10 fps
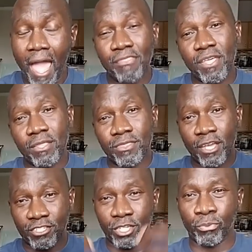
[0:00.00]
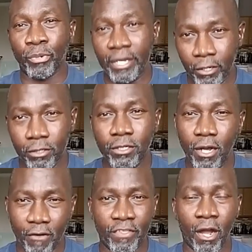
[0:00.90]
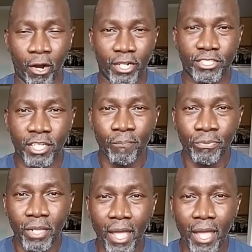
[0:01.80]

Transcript: and then there's the real of the artist.